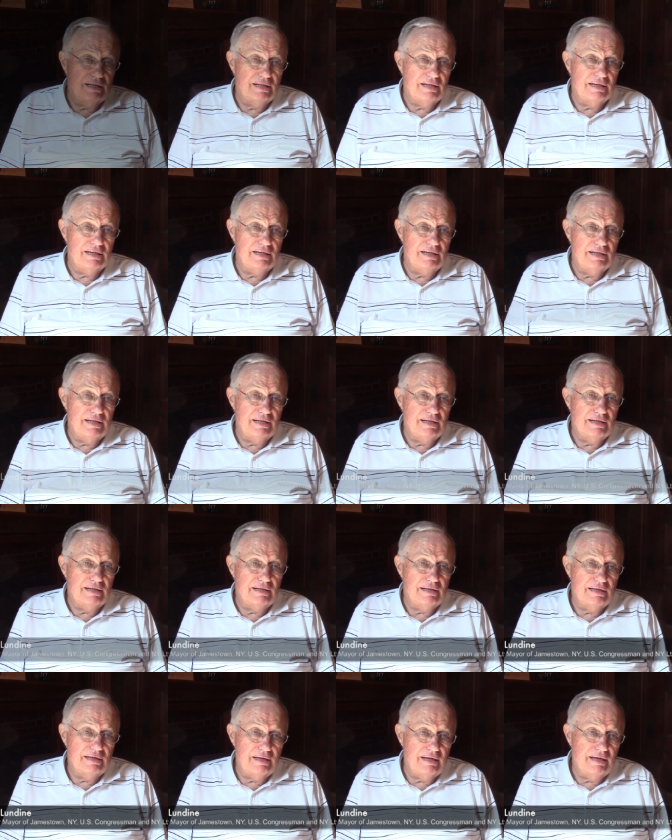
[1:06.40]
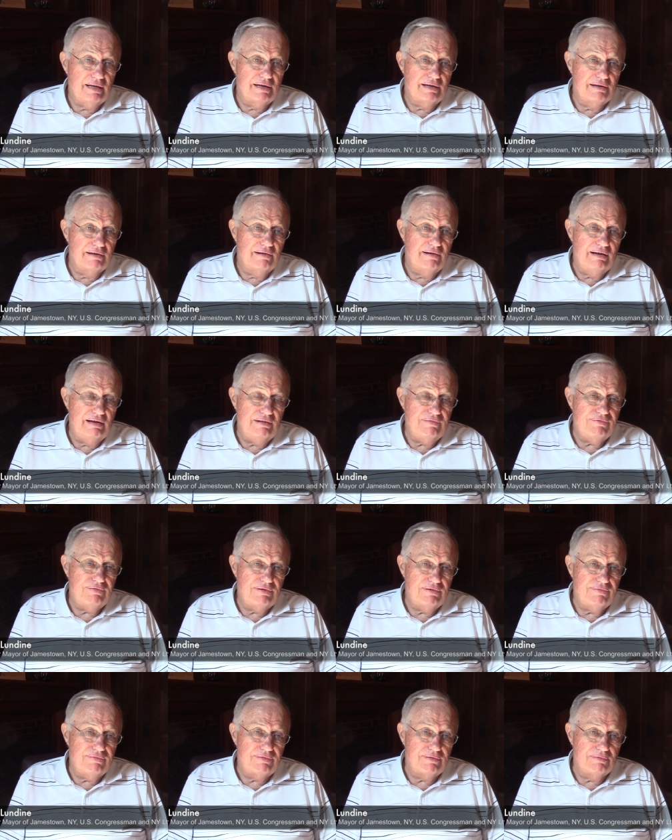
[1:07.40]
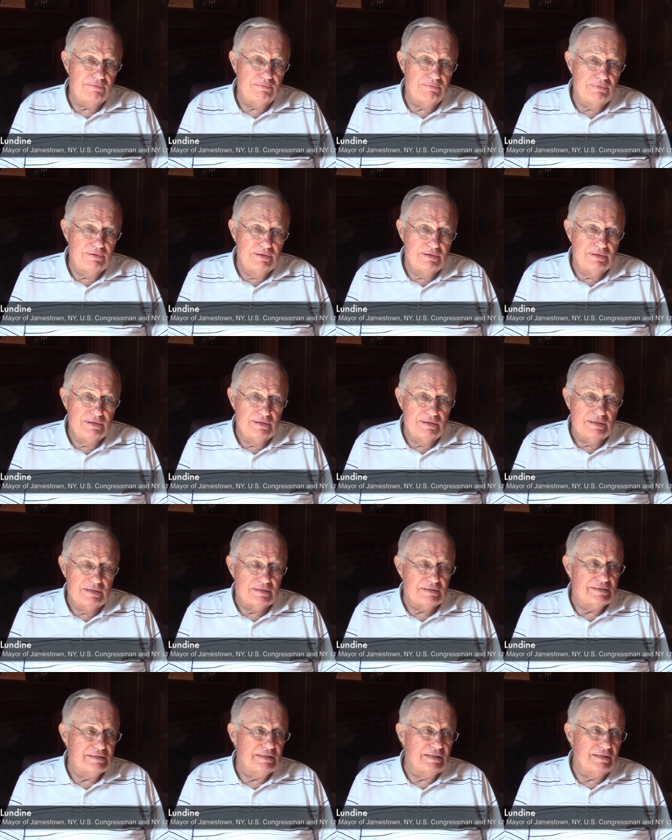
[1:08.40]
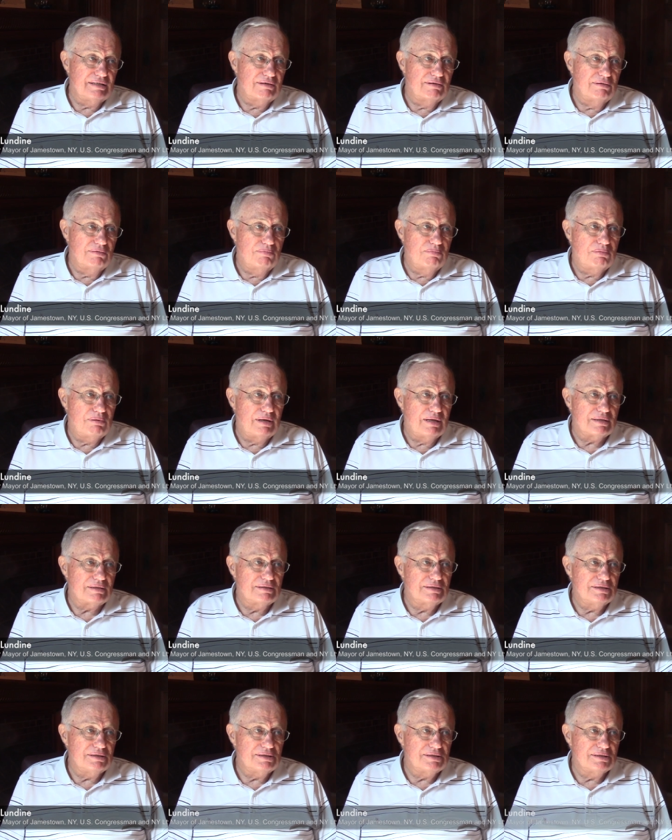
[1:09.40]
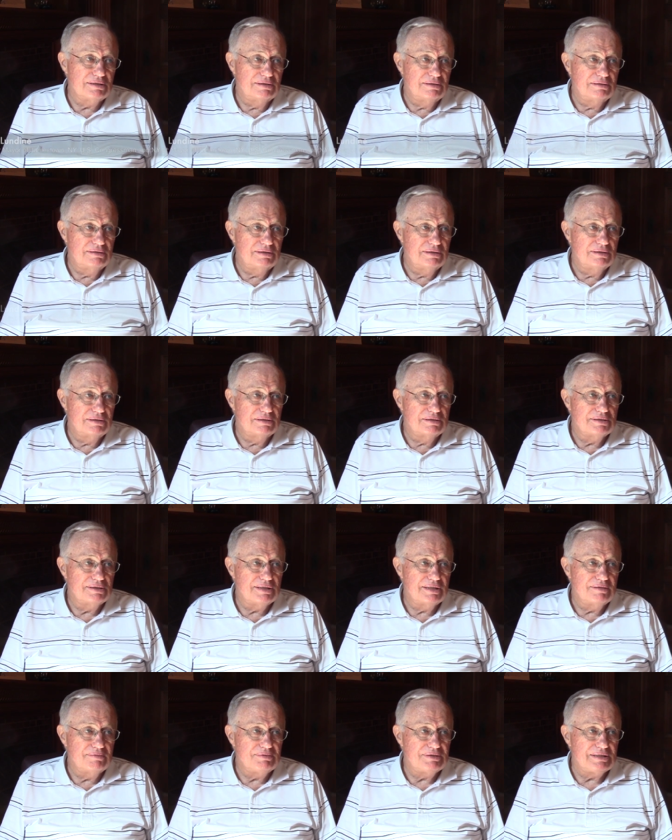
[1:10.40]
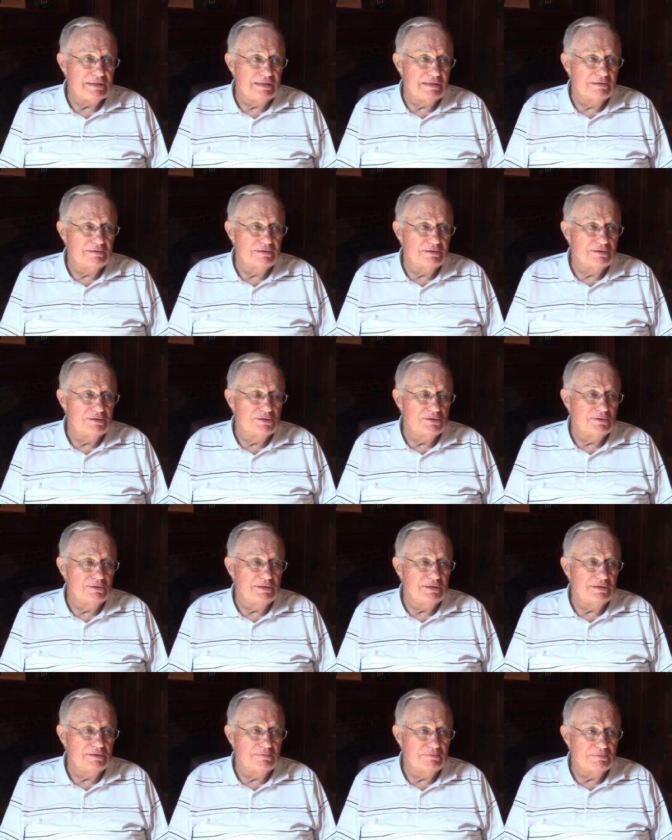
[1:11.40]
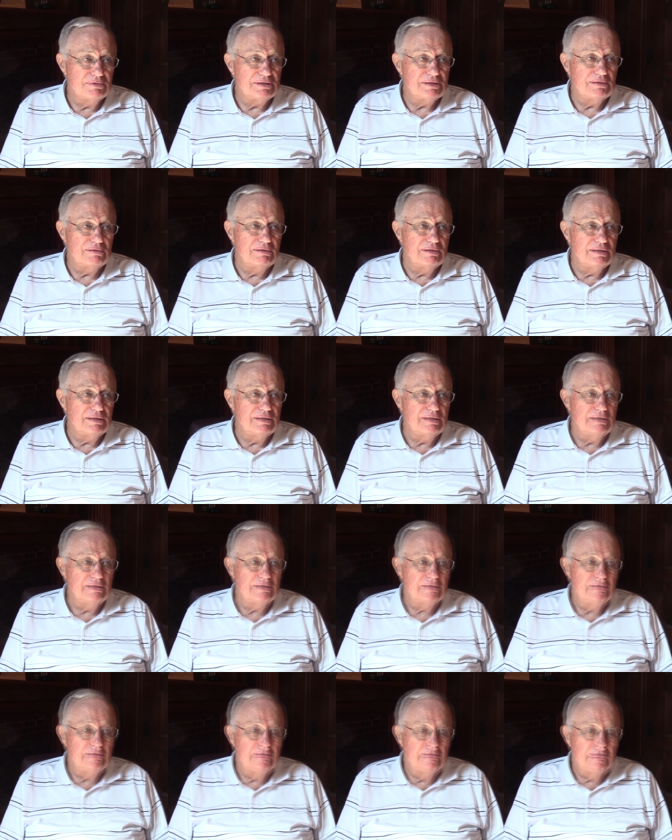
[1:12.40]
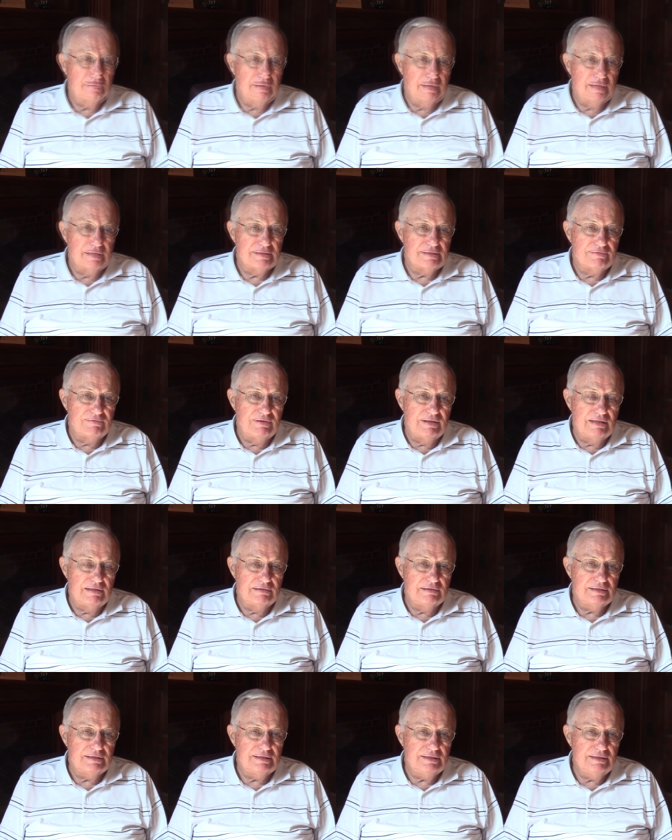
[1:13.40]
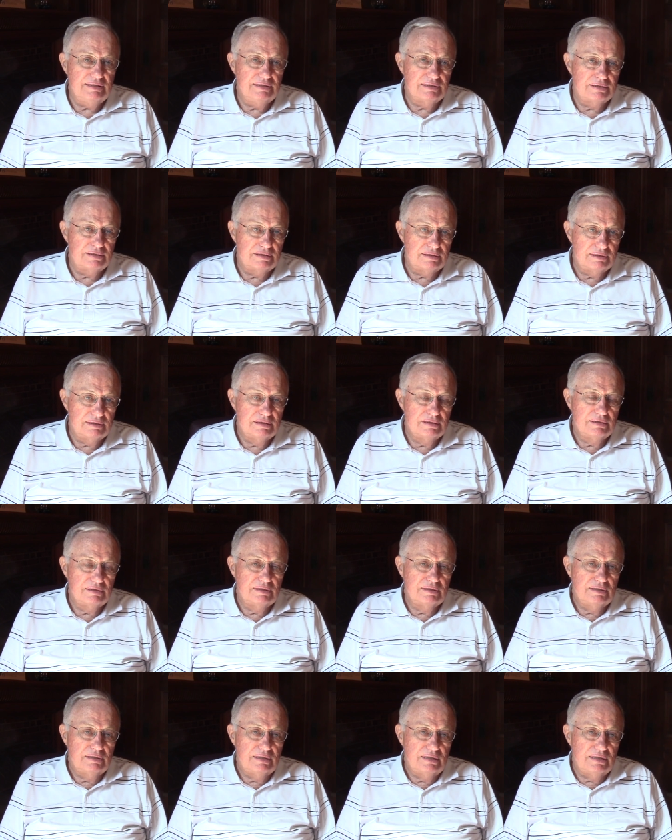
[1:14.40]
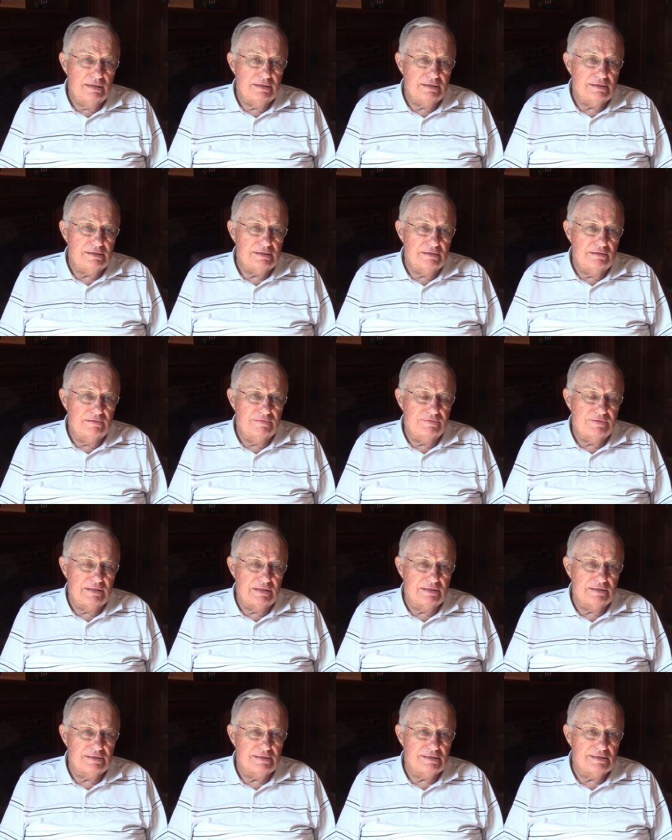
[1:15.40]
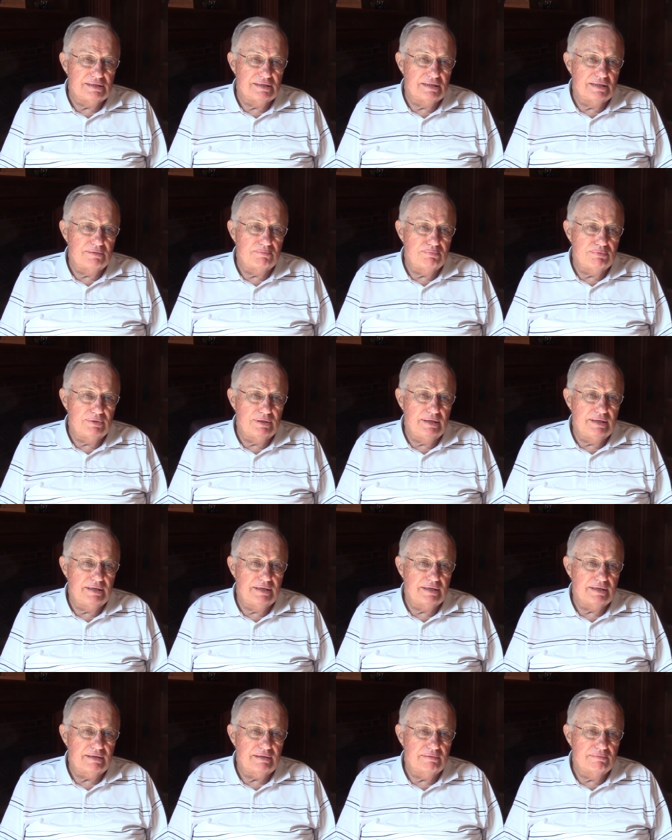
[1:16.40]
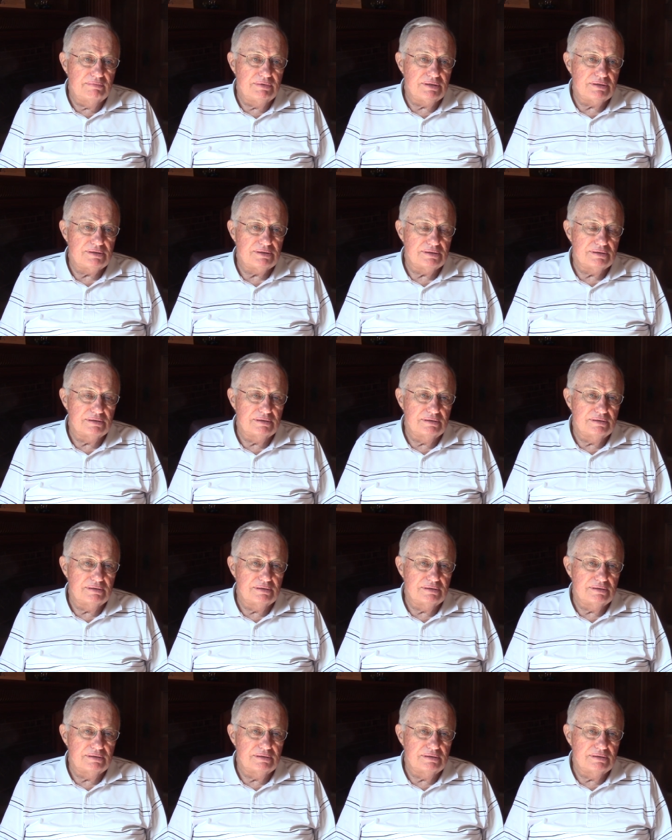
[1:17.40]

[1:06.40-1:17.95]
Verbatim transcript: I had an offer from a single practitioner here in Jamestown to join him, so I did. As a volunteer, I served on the City Planning Commission,